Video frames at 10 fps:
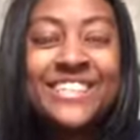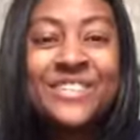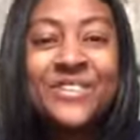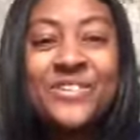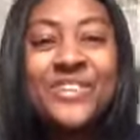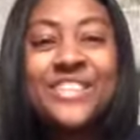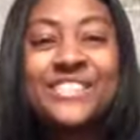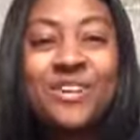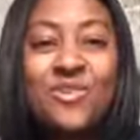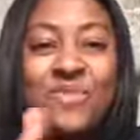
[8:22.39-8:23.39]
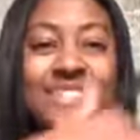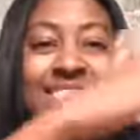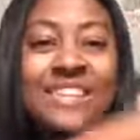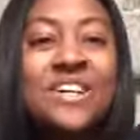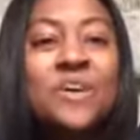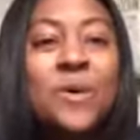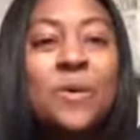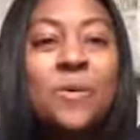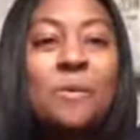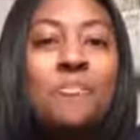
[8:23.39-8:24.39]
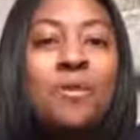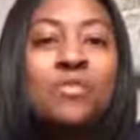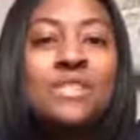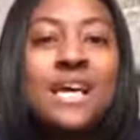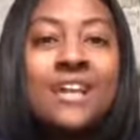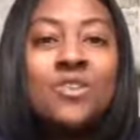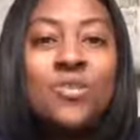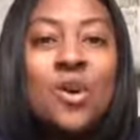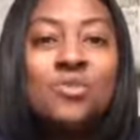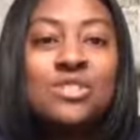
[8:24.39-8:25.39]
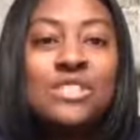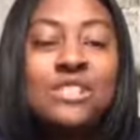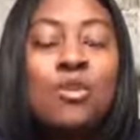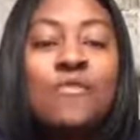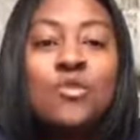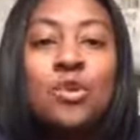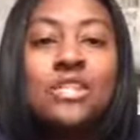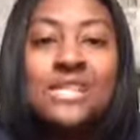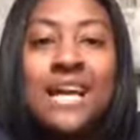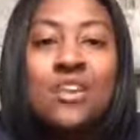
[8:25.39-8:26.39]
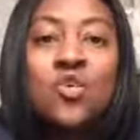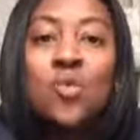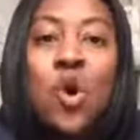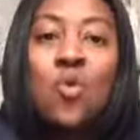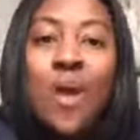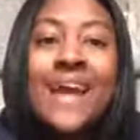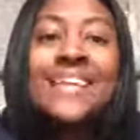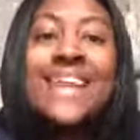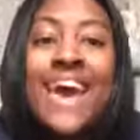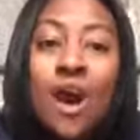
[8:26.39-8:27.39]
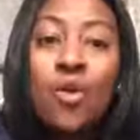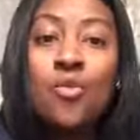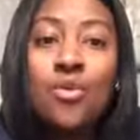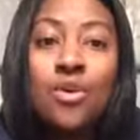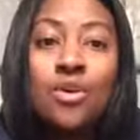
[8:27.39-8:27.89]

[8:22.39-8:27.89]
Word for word: So don't be stuck on the side of the road. Just know if you're on the side of the road right now,